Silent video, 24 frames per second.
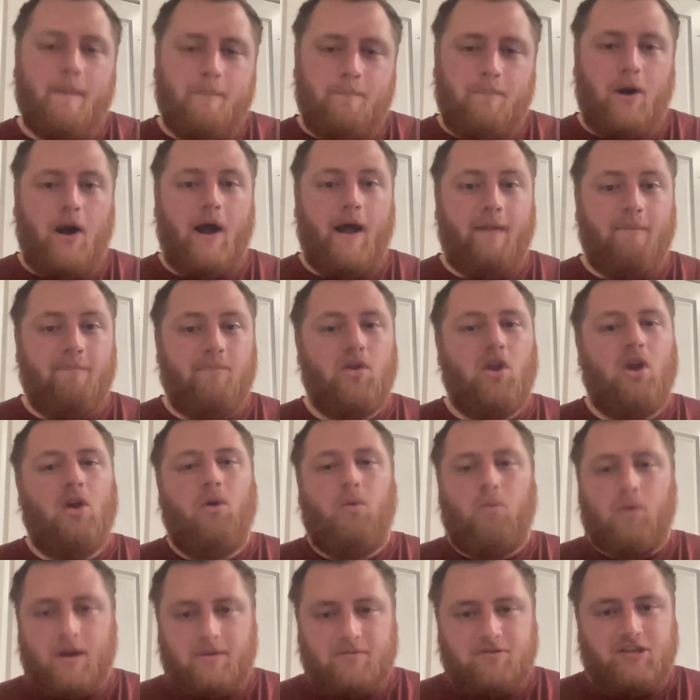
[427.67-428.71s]
But
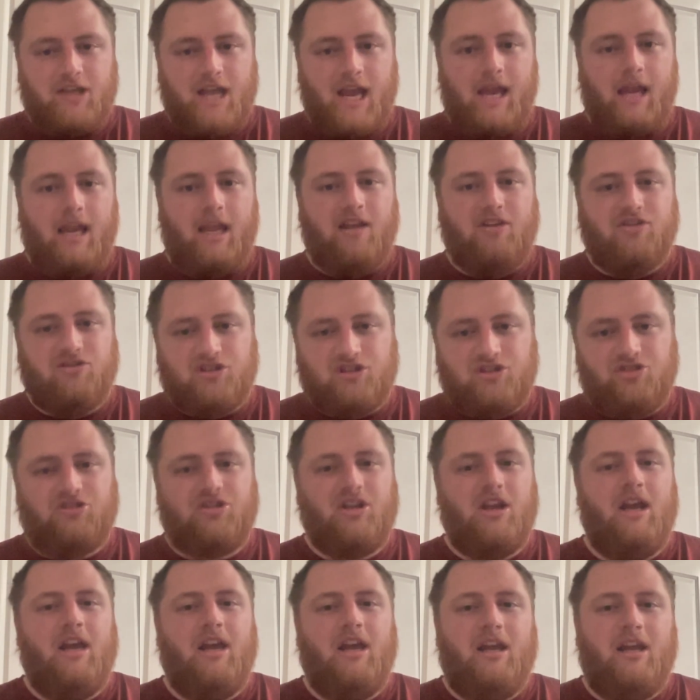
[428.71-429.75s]
what I'm saying is
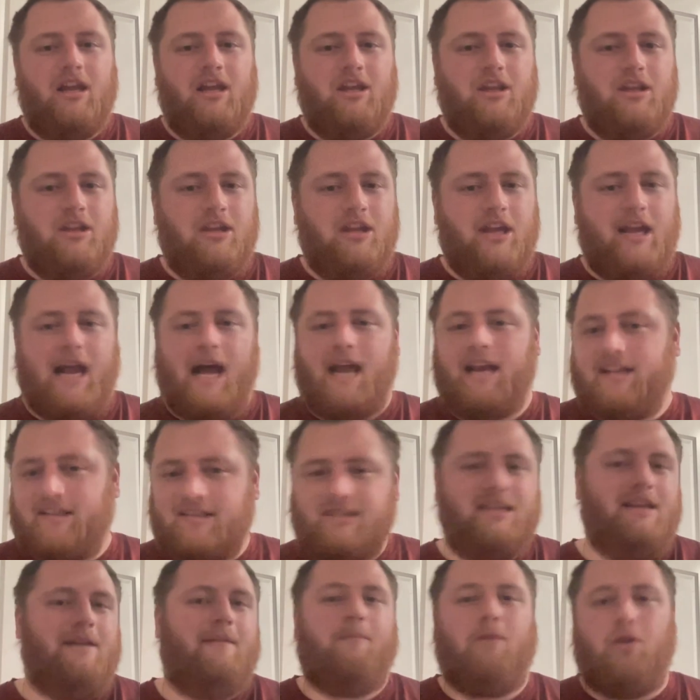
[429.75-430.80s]
you got to
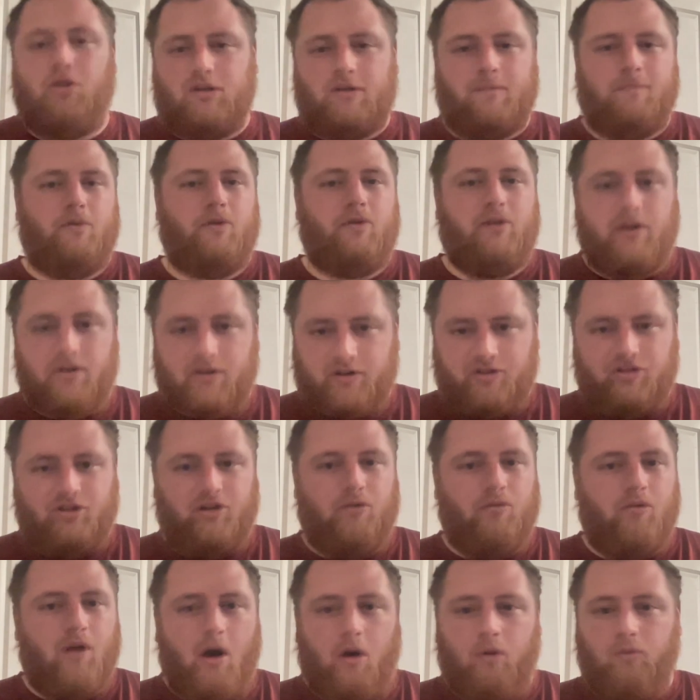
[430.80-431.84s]
see it multiple years in a
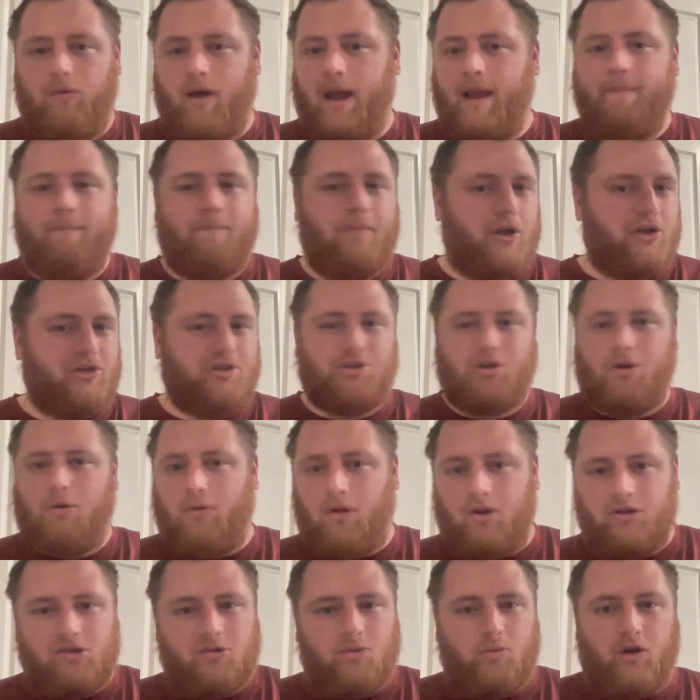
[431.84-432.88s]
row, right? Buck
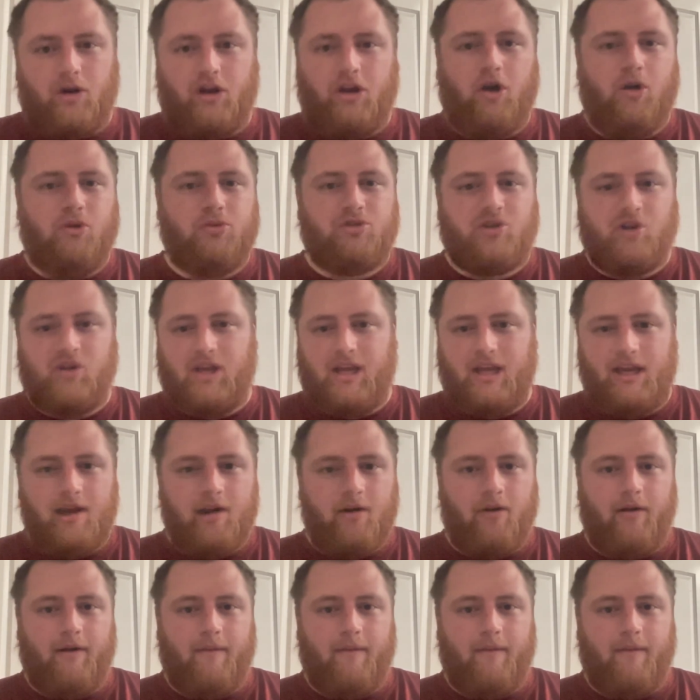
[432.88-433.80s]
Showalter won Coach of the Year